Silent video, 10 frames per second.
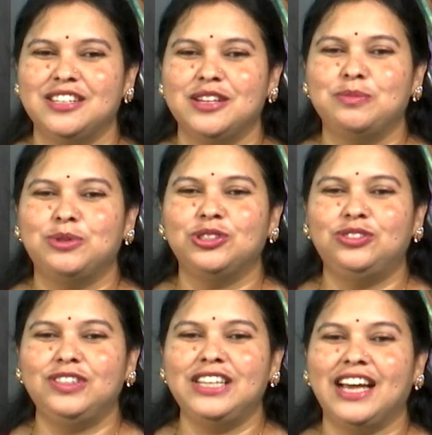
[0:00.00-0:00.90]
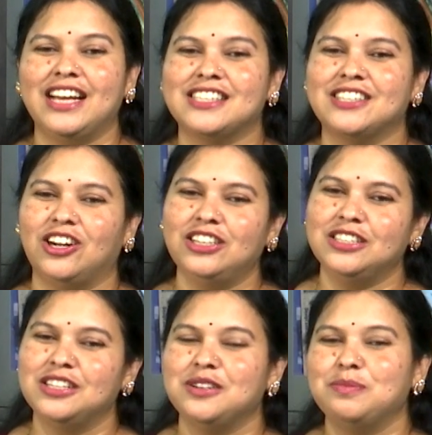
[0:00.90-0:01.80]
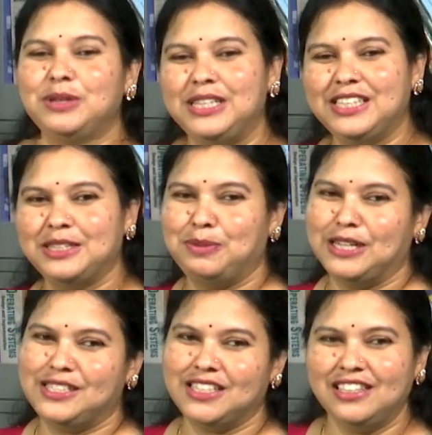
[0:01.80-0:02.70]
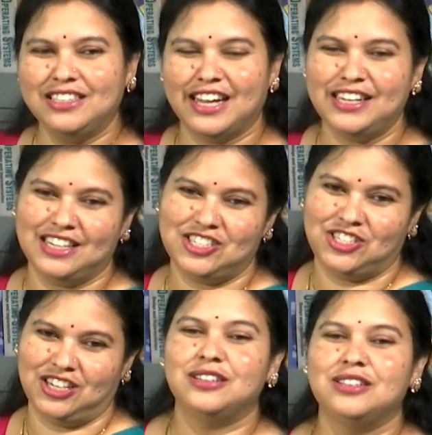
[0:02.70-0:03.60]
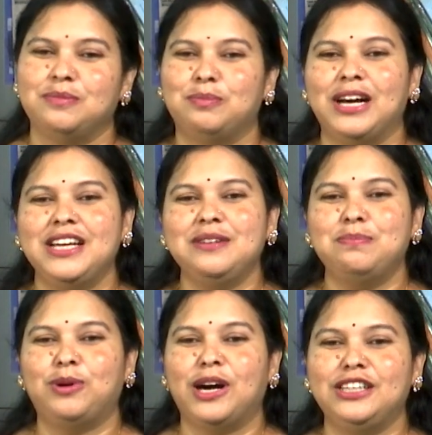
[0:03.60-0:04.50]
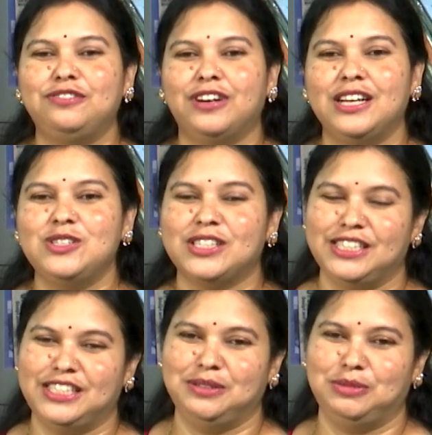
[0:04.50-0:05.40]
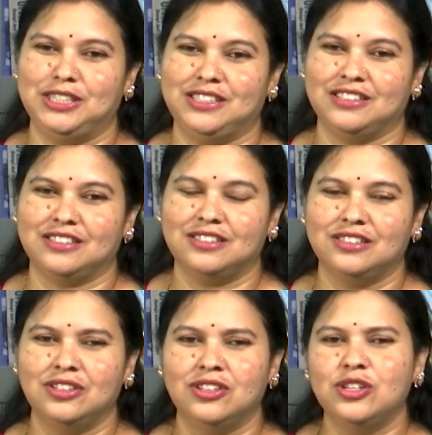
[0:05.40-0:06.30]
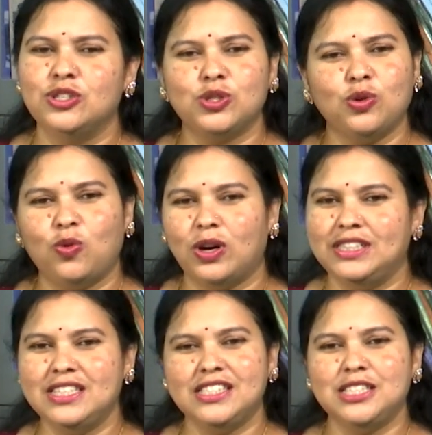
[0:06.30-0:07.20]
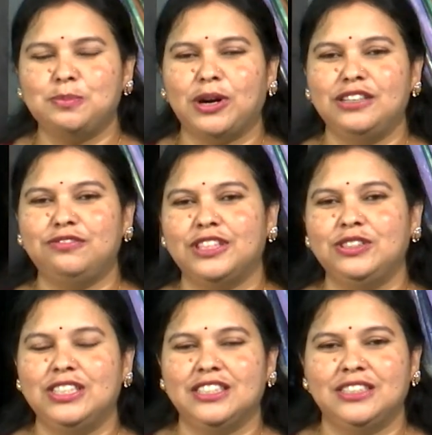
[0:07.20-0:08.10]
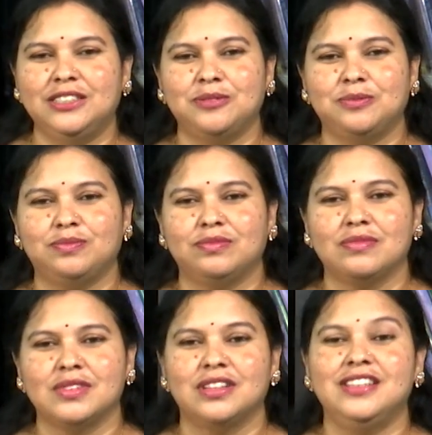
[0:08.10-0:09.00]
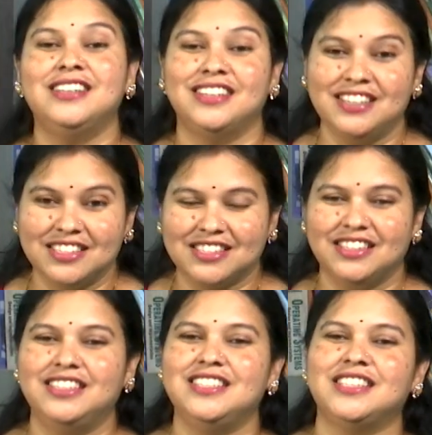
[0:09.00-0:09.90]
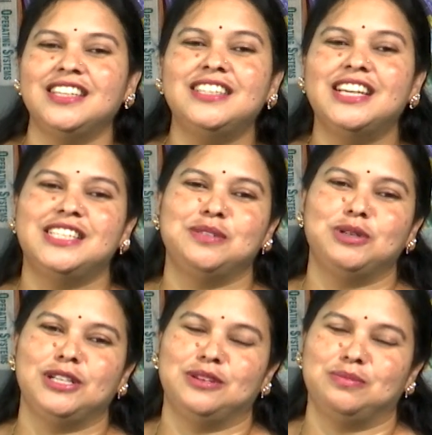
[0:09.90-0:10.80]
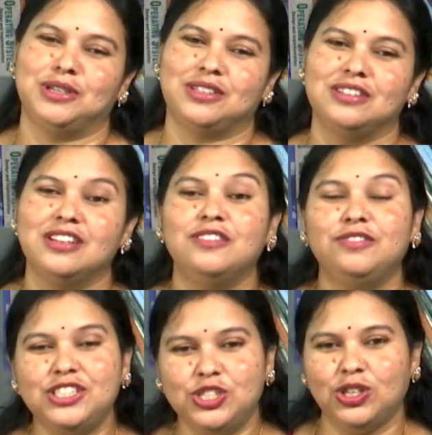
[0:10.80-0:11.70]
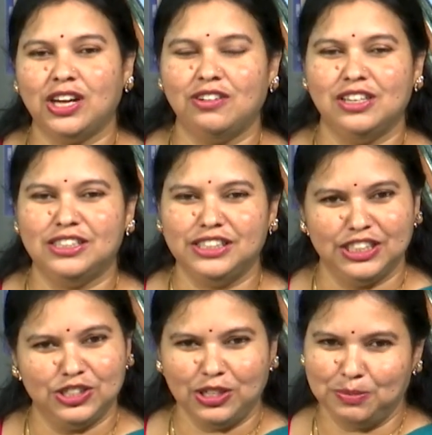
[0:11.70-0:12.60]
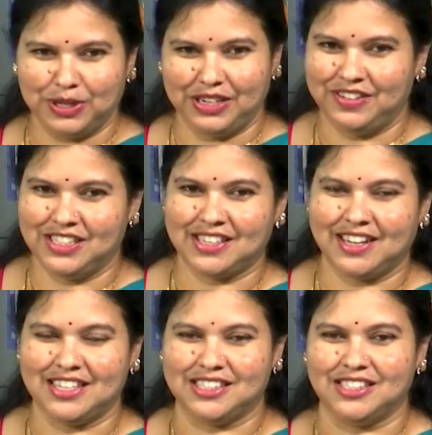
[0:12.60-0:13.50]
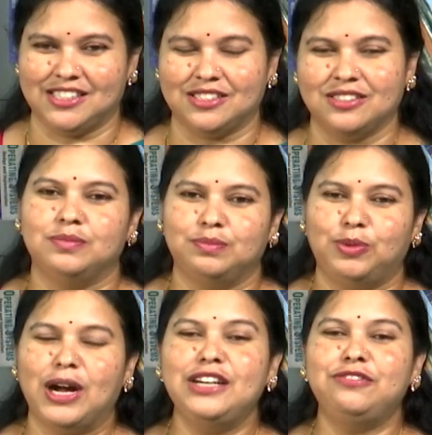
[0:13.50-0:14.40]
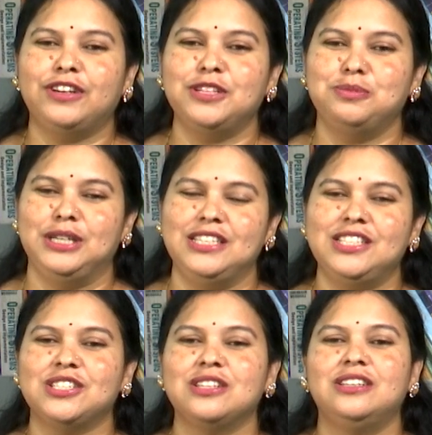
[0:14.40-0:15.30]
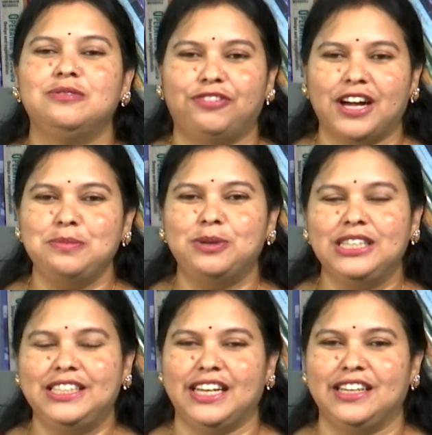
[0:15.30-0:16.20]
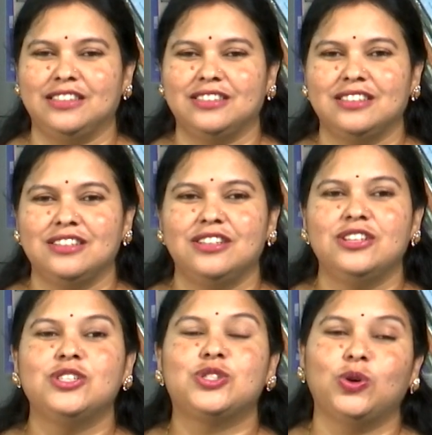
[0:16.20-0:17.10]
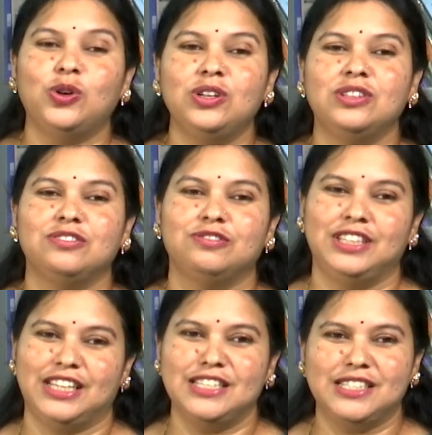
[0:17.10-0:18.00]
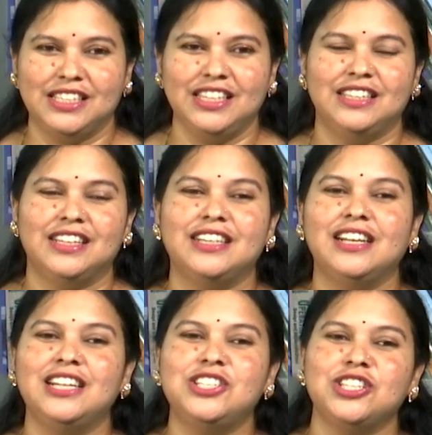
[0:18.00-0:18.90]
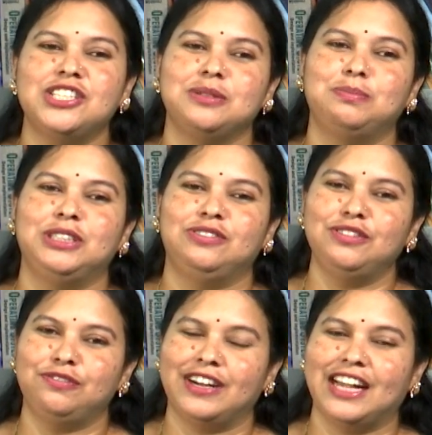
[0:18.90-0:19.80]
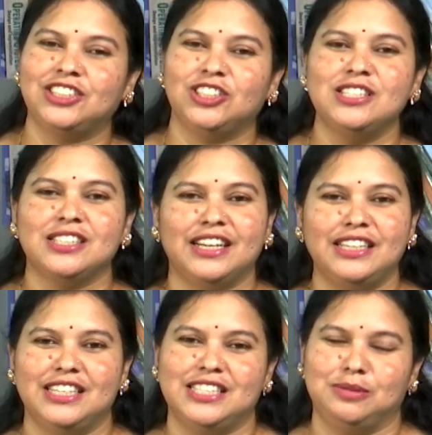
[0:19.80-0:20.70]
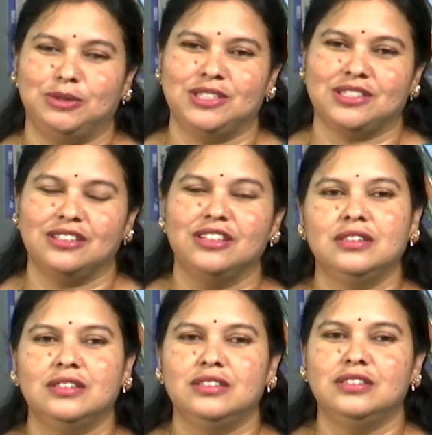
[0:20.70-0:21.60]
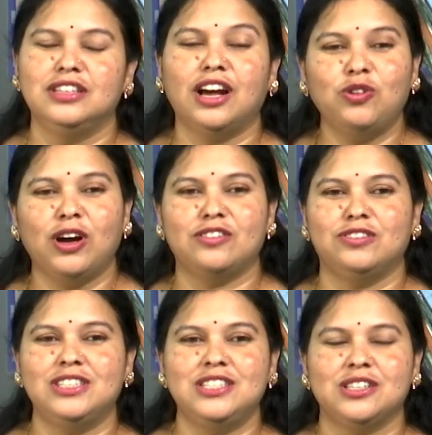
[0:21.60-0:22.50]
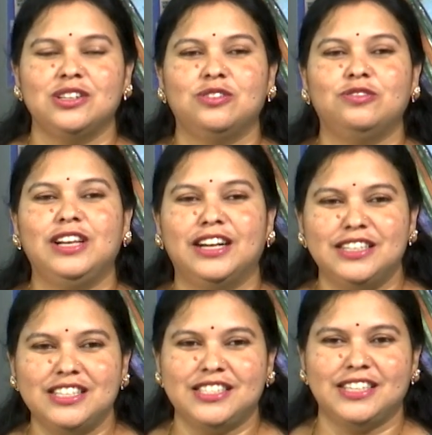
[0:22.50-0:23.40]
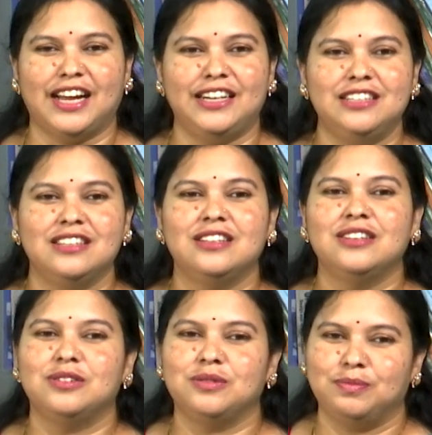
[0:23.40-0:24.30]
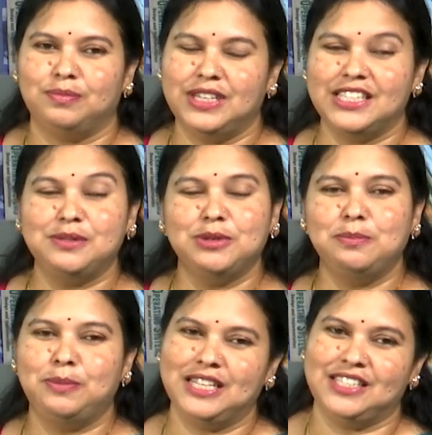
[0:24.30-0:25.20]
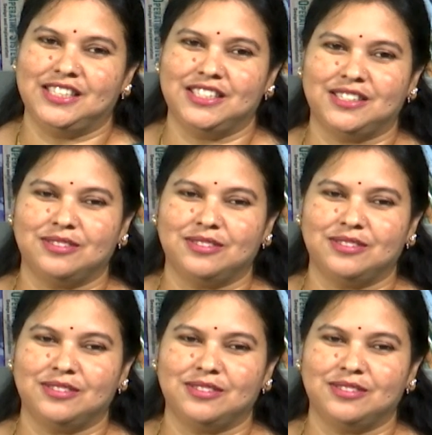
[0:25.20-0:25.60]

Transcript: Prithvi has got bigger pencil than Harsha by 0.5 centimeter. So what is this 0.5 here? Yes, it is a decimal number which you have learnt in your previous classes. 0.5 means 5 by 10. So we can see a relationship between fractions and decimals. Now onwards, we will understand decimal places.